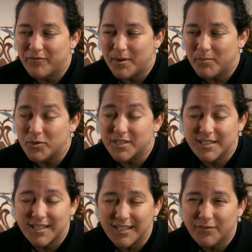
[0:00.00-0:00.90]
we've been most
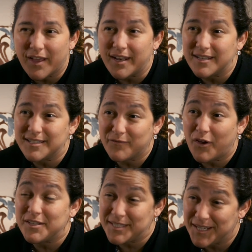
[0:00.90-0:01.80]
successful at it is
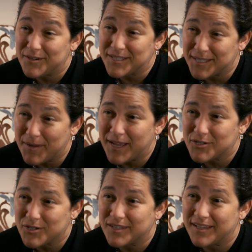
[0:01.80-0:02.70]
volunteerism
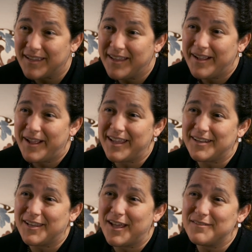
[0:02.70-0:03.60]
actually
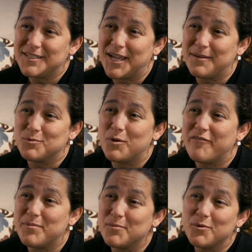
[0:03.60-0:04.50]
and a lot of times we'll
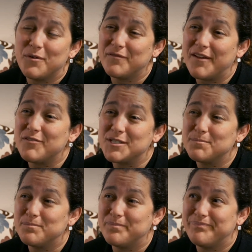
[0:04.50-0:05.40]
have people who have never
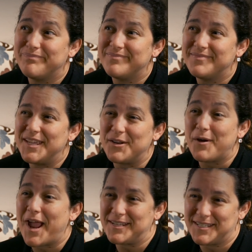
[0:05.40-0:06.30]

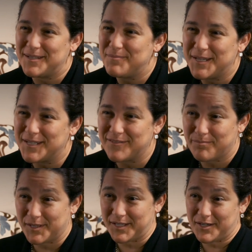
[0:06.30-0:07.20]
interacted because
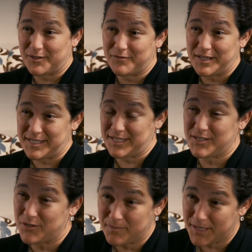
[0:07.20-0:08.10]
of political
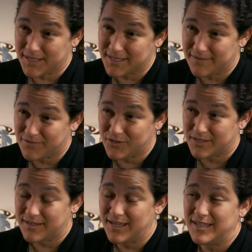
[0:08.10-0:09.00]
reasons or because of
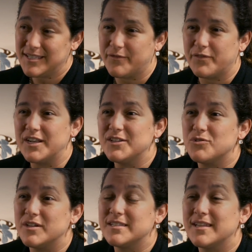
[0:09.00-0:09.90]
just different
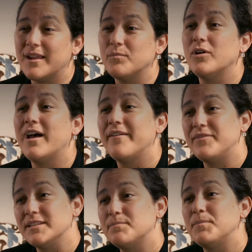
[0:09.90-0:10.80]
interests. And we'll have
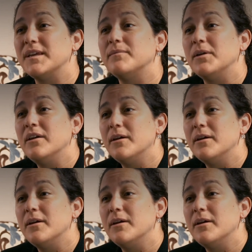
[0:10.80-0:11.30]
these big